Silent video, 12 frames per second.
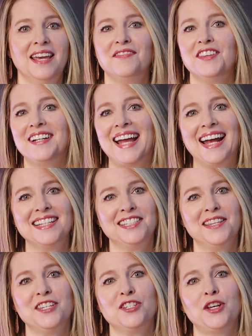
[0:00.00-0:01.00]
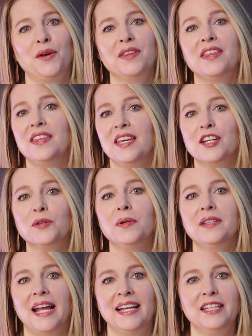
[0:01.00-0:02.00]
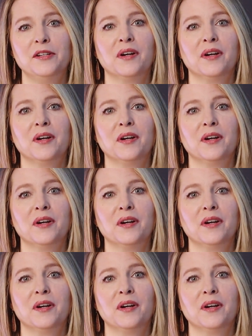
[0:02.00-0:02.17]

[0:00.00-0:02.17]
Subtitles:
If they're cast in the show, the theater will likely